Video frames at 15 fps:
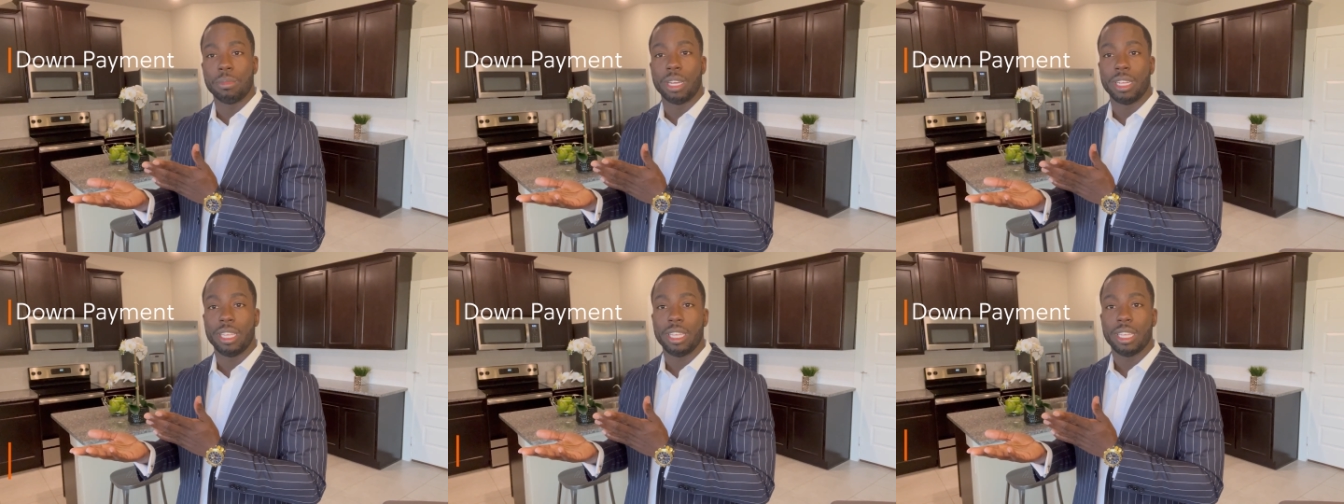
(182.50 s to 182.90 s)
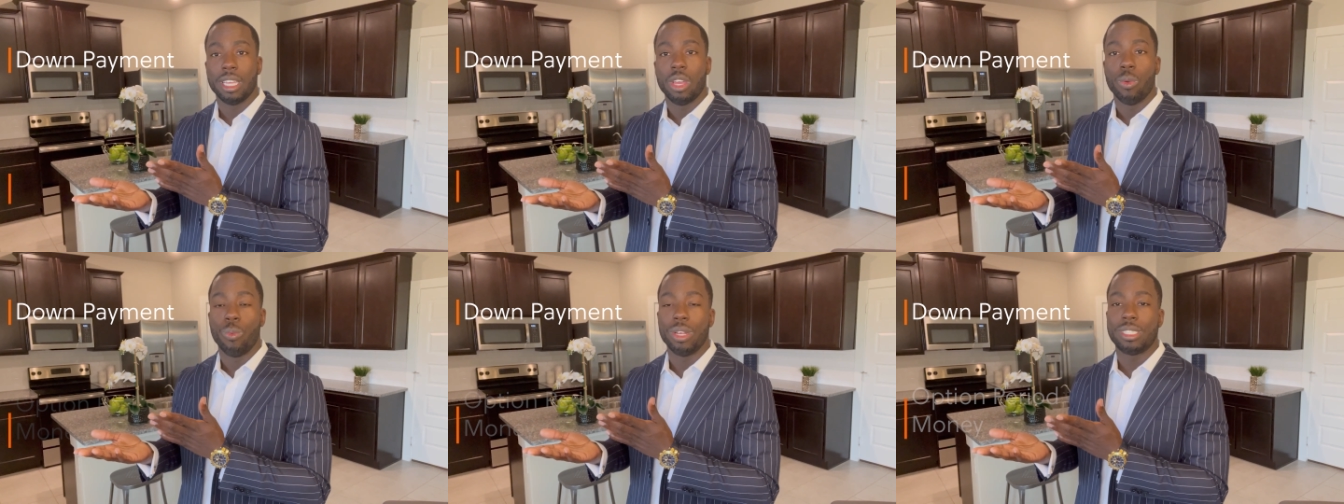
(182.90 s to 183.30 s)
money,
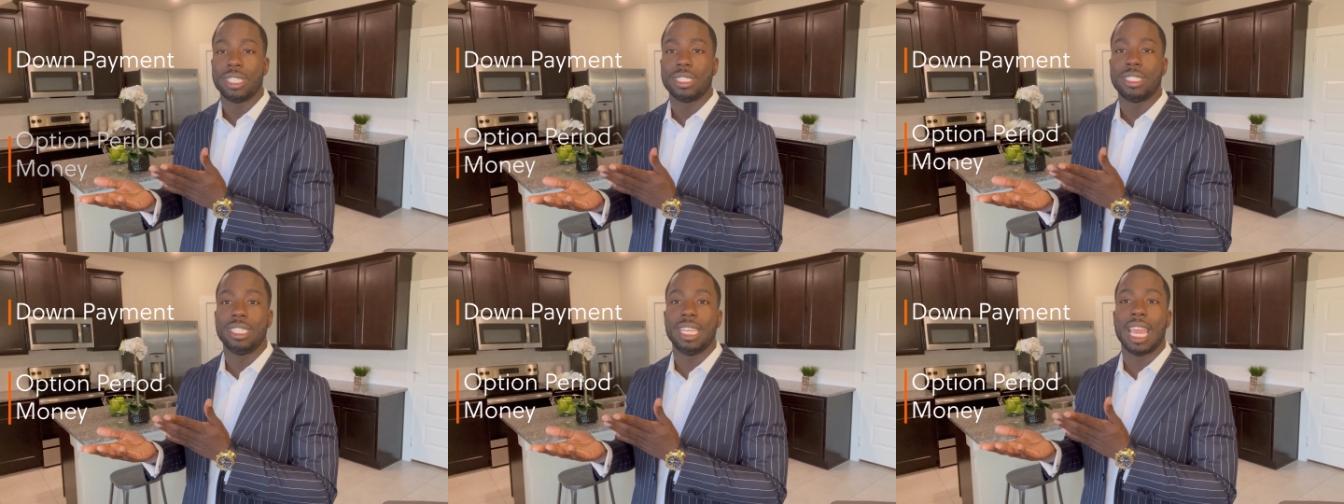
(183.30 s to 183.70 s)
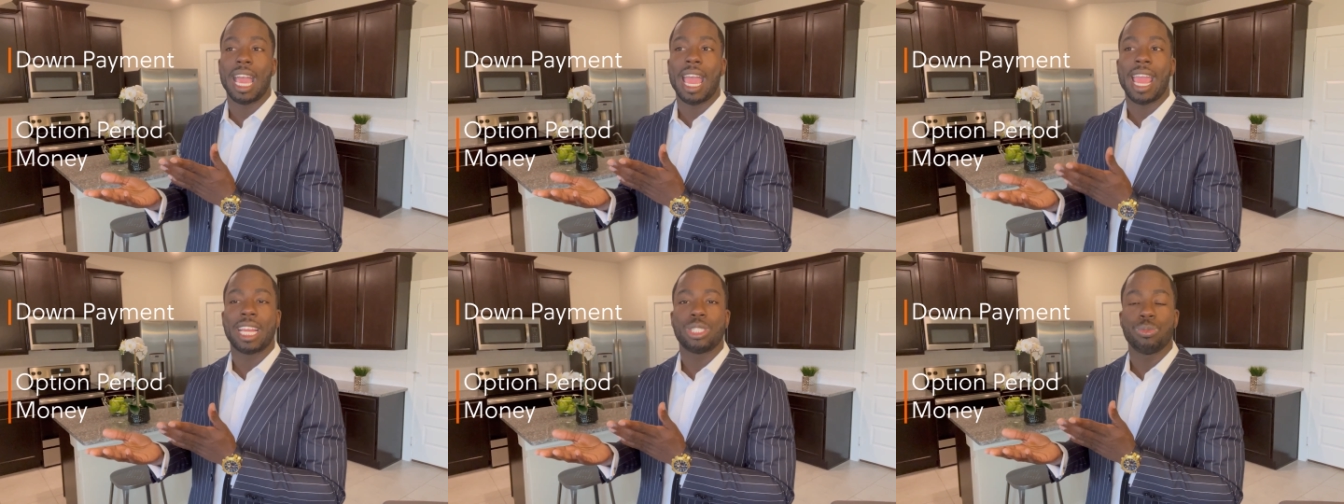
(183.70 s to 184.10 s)
which is the
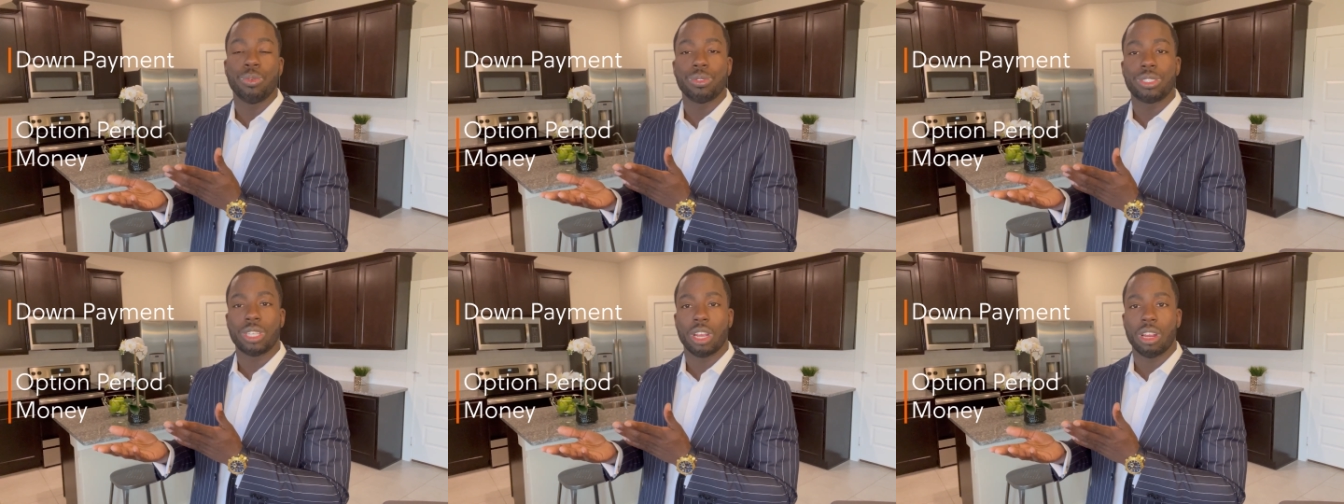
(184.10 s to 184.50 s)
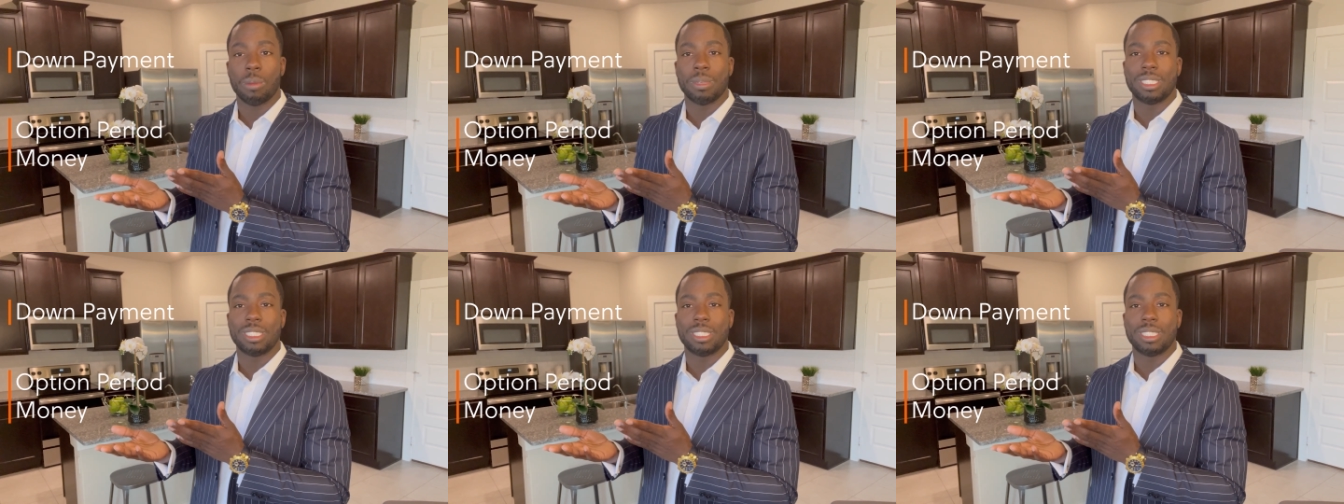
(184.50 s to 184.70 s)
actual term.